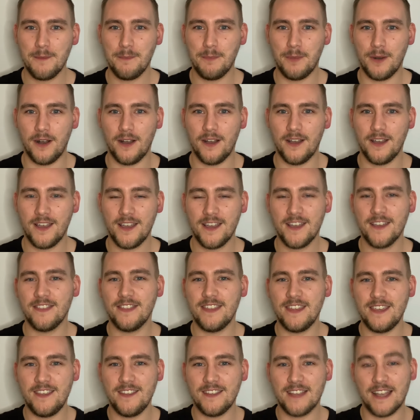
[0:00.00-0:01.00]
But
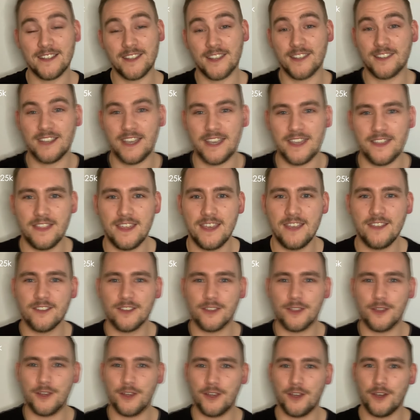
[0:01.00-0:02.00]
these, as I say, these
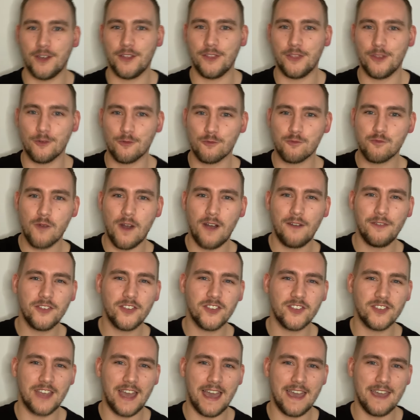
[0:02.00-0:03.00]
are the rough
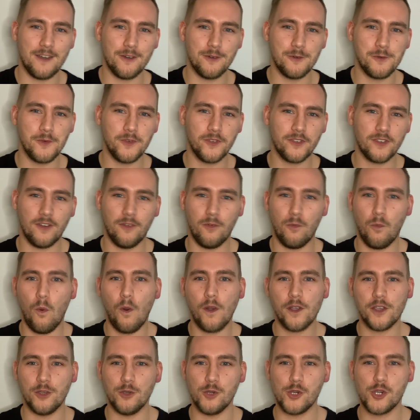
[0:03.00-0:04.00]
scales of
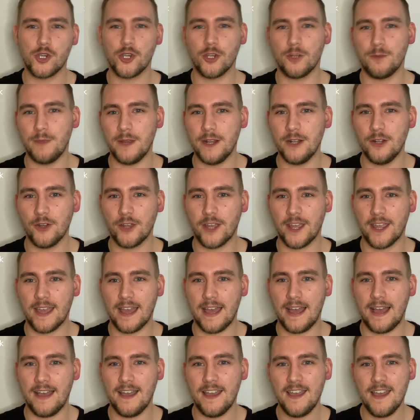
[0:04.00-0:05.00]
what you should be looking
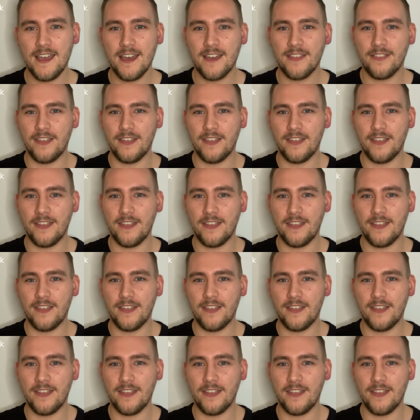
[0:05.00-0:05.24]
at.